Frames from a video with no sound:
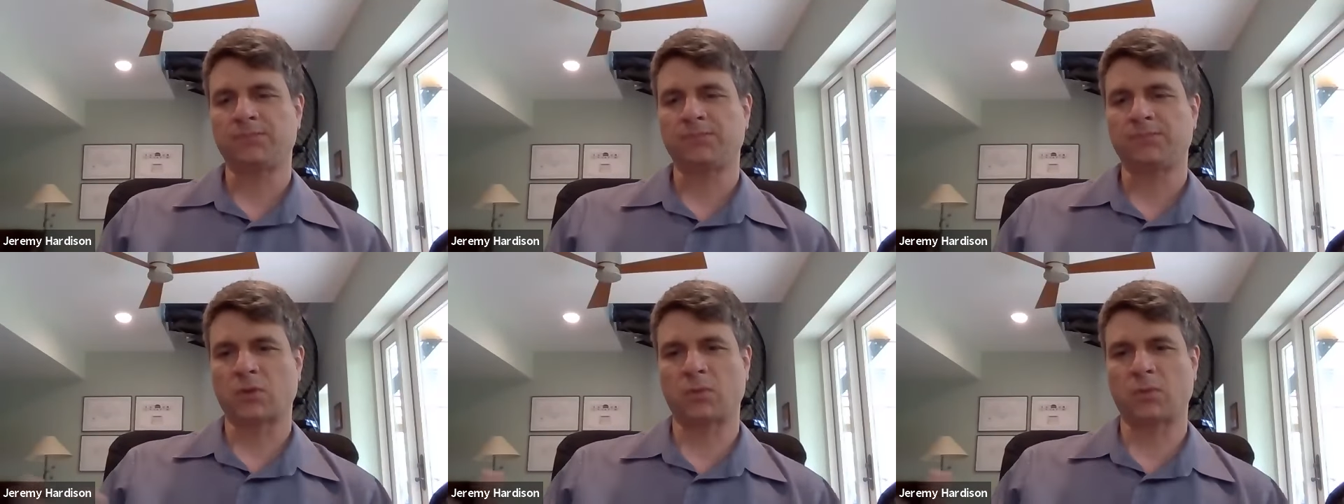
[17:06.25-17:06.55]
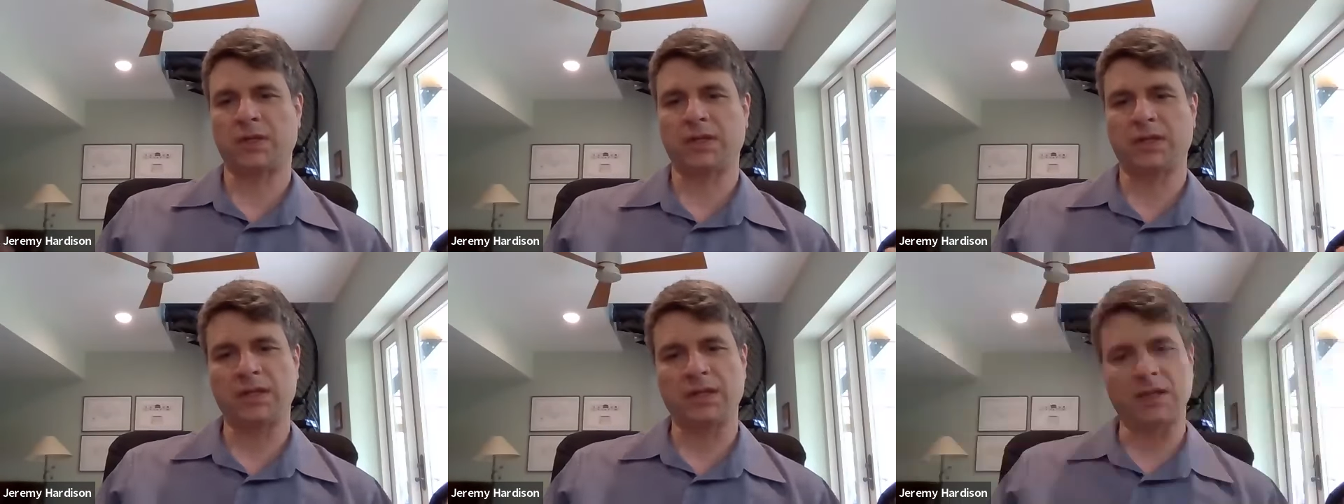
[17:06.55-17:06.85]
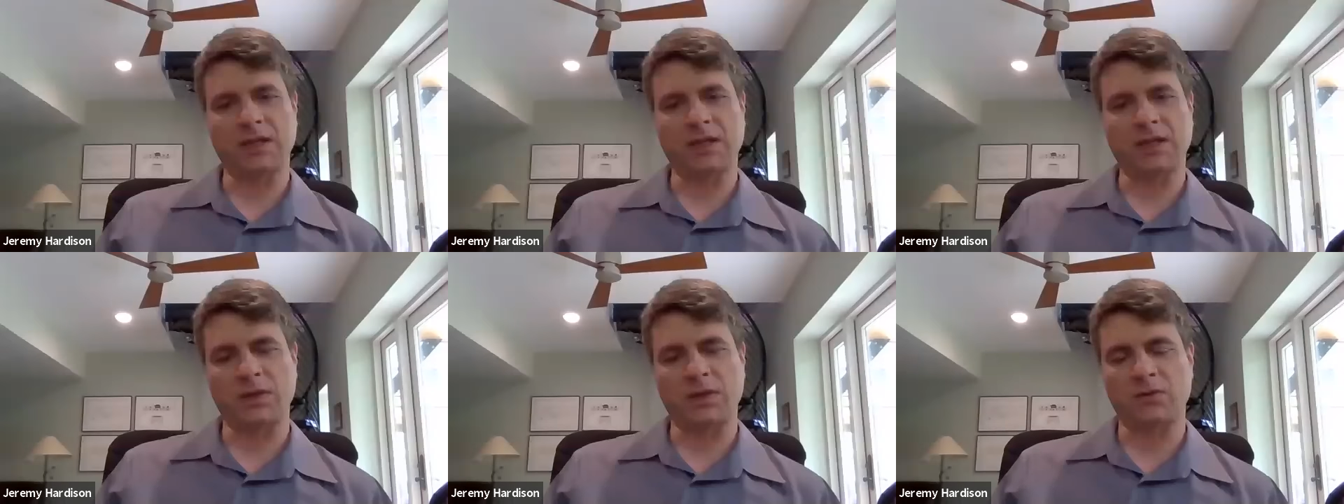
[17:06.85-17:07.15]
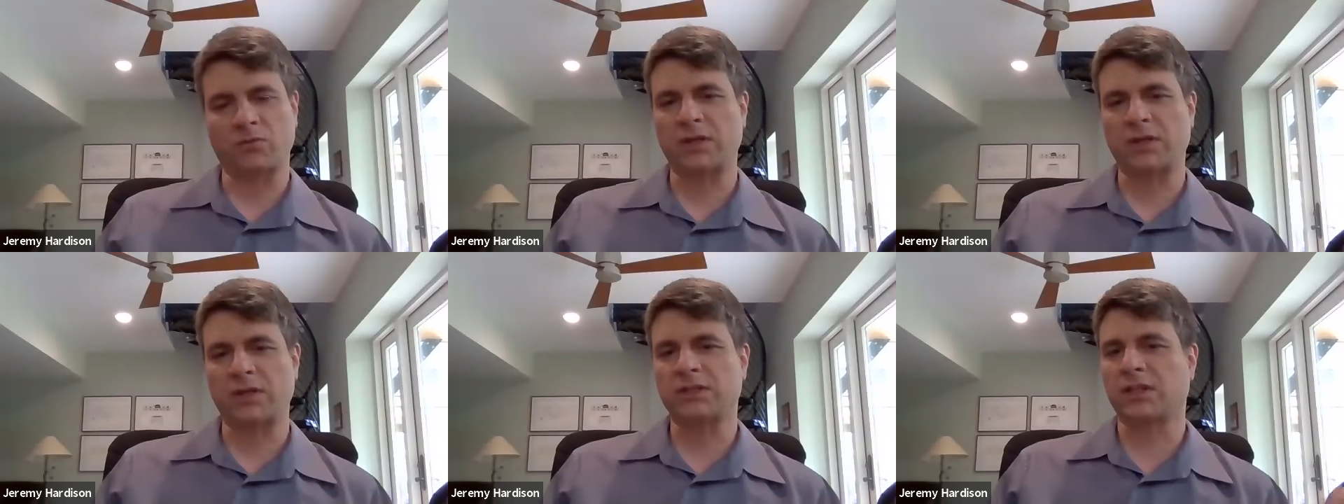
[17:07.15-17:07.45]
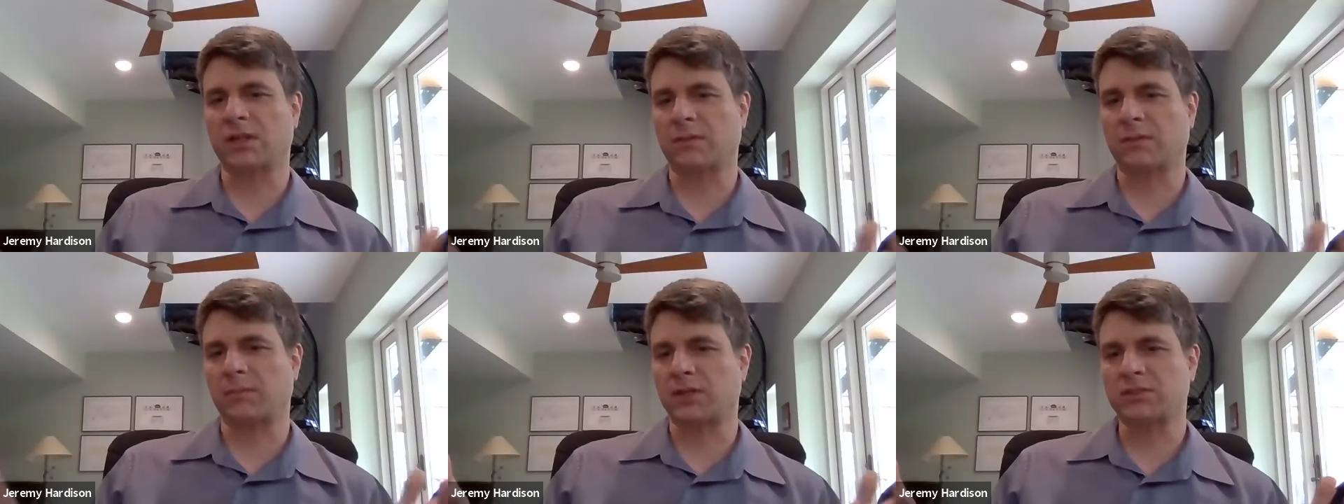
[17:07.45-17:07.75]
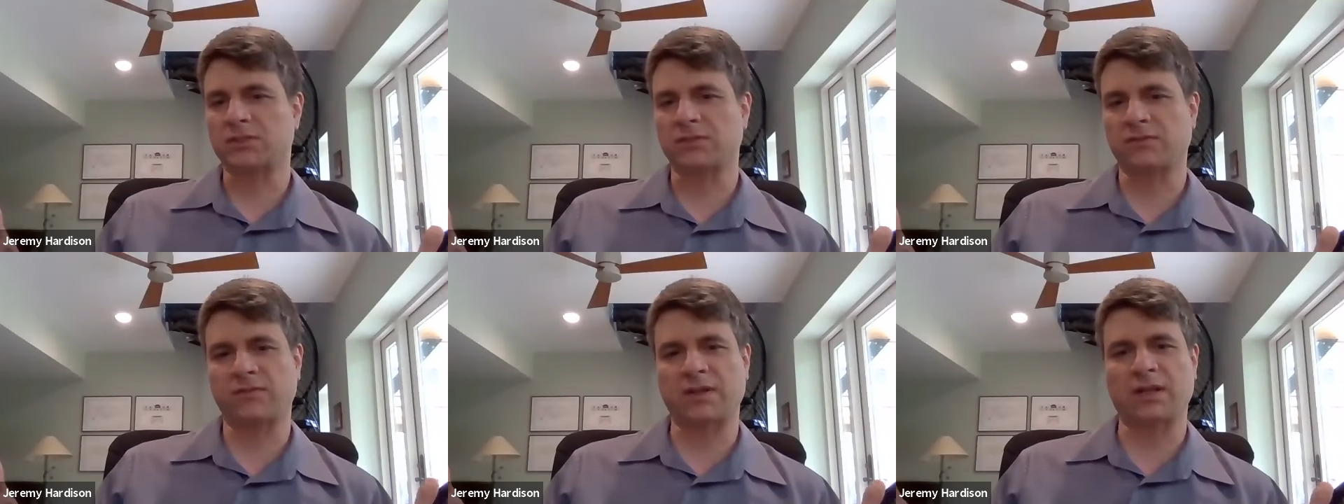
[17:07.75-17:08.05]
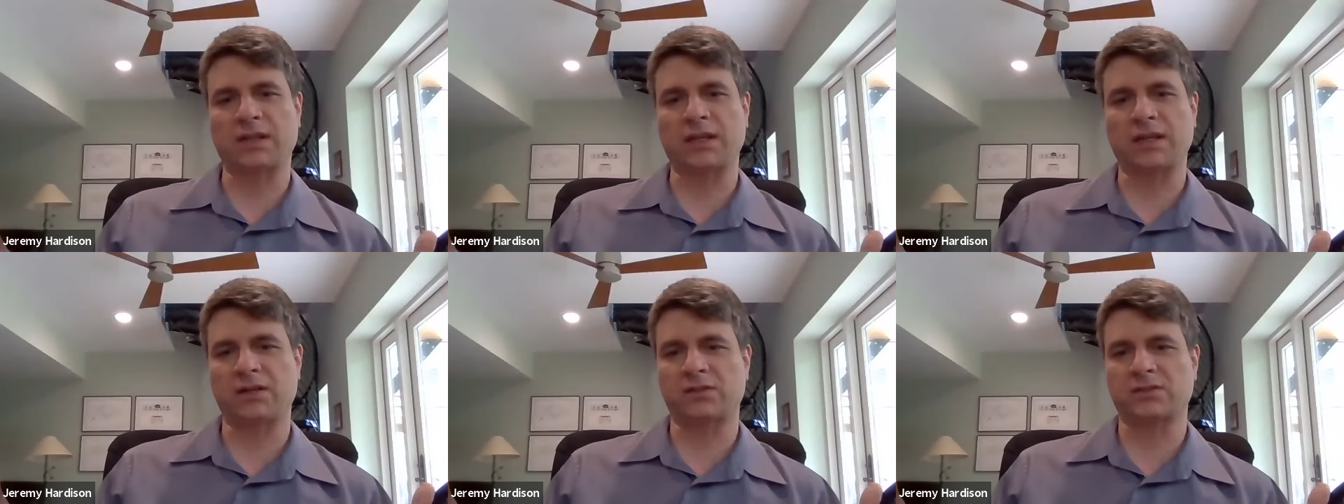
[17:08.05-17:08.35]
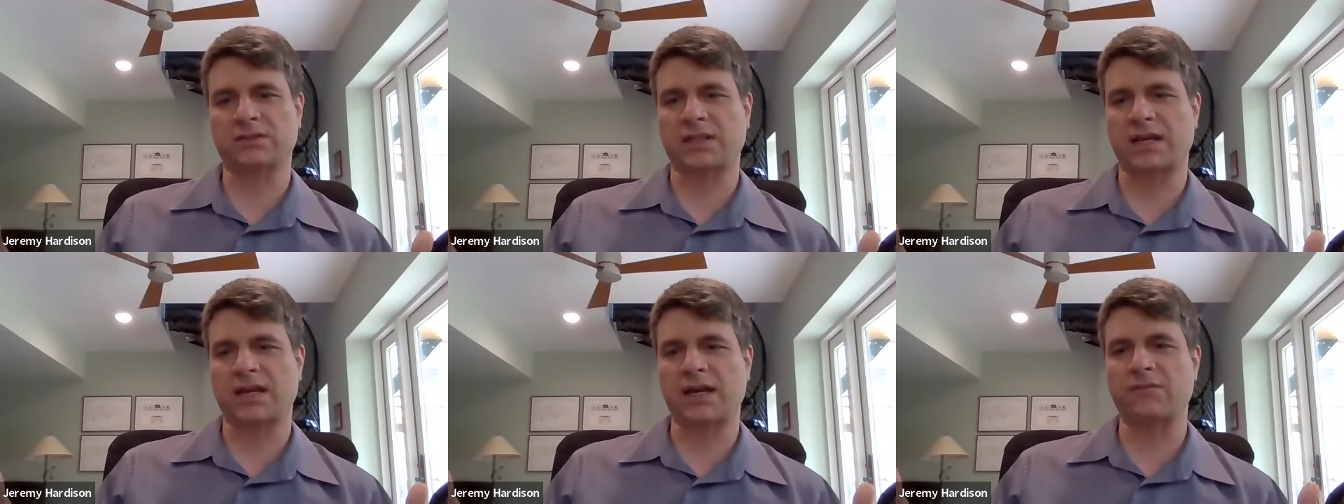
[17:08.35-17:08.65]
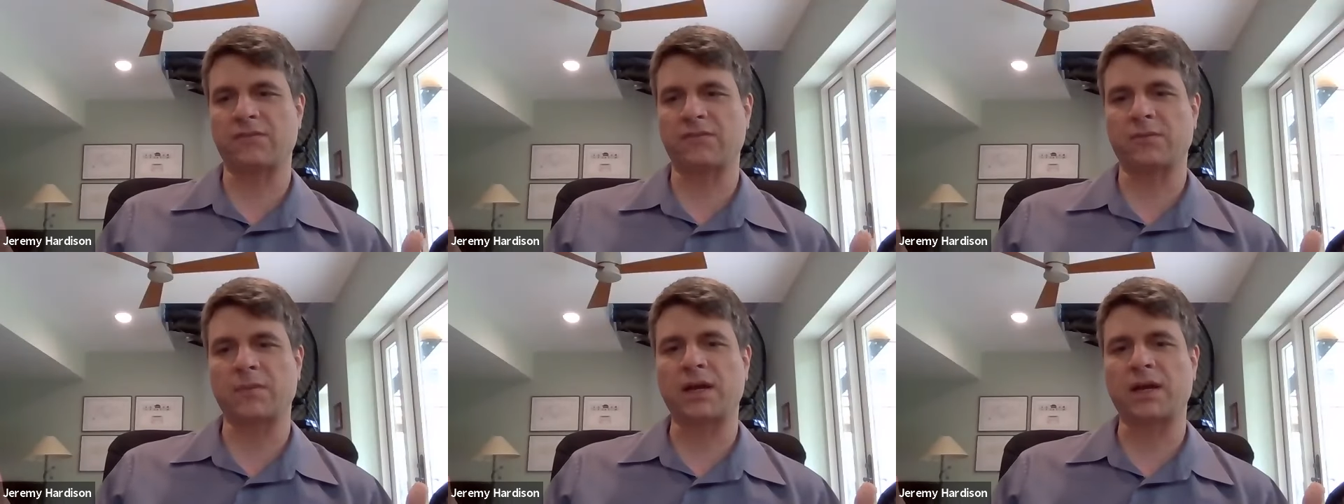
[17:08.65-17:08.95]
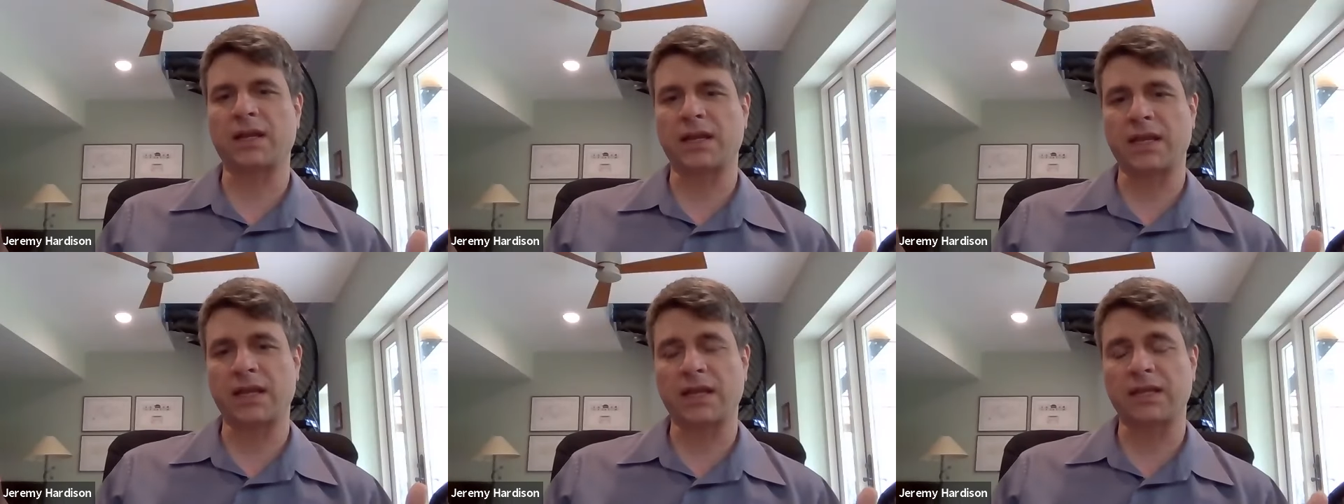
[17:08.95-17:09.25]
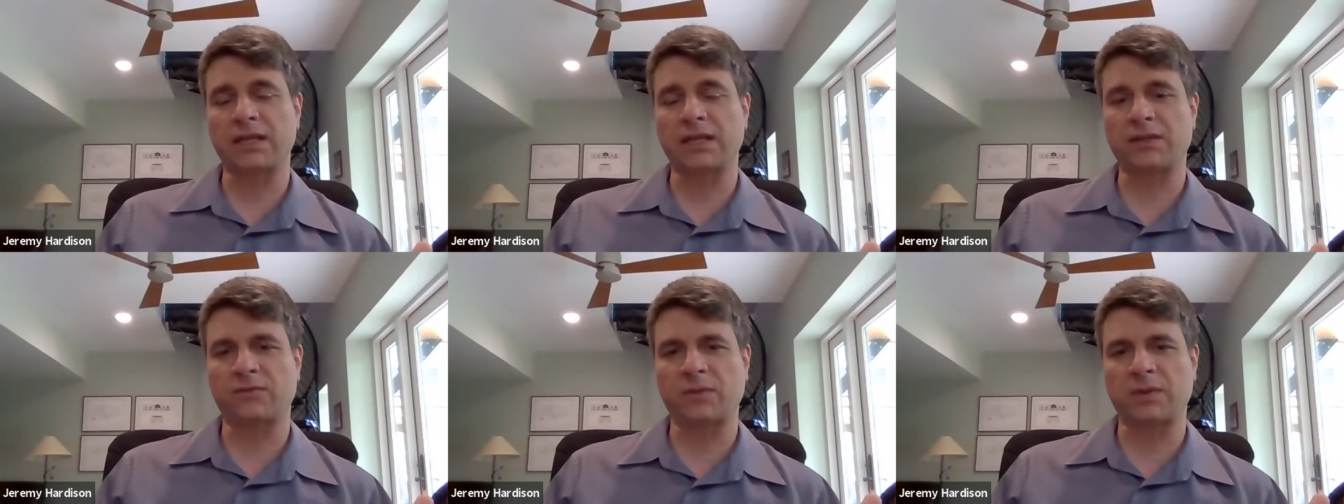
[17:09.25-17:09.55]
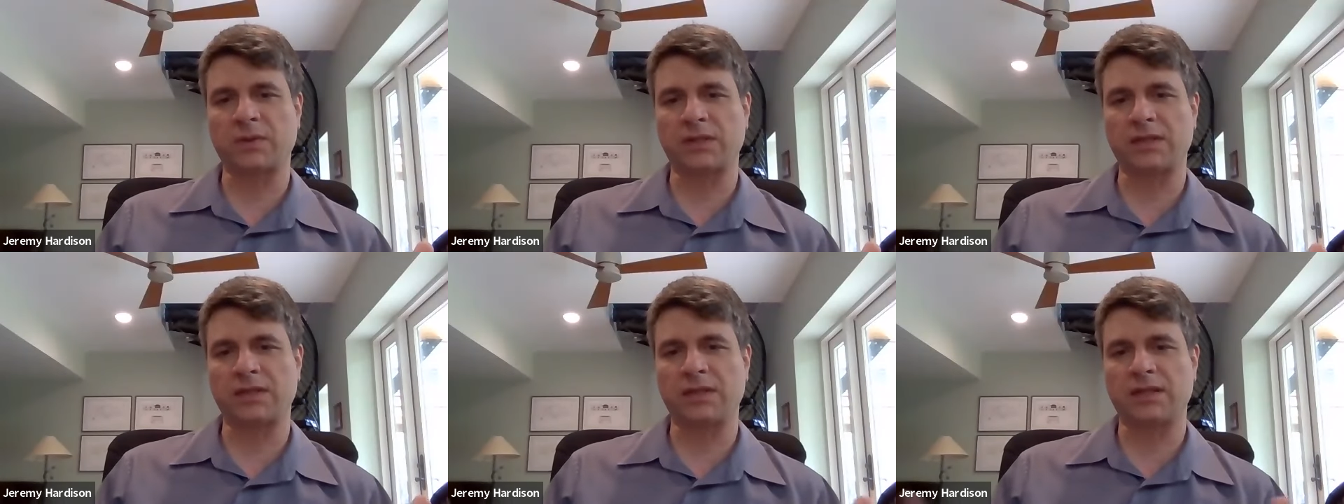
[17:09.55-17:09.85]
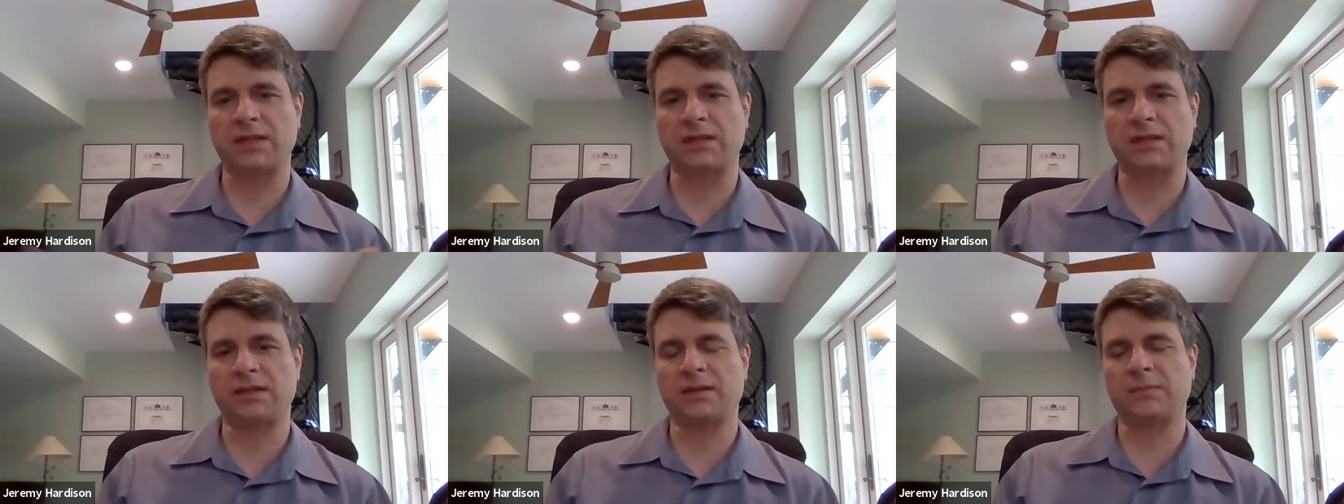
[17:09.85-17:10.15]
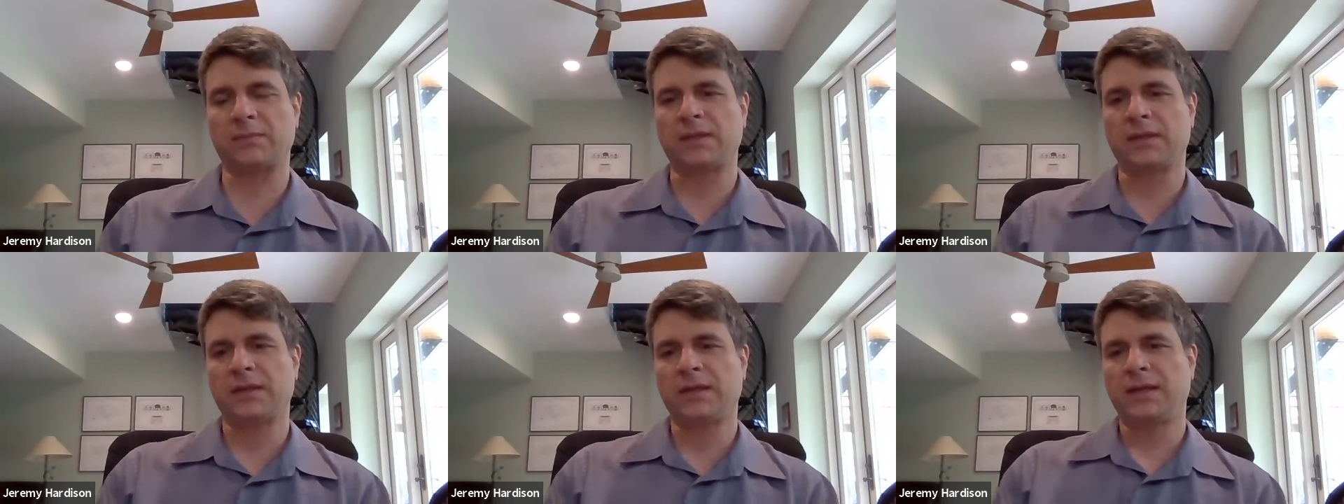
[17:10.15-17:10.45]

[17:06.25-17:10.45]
We rented a bunch of ventilators to have them on hand if we needed them.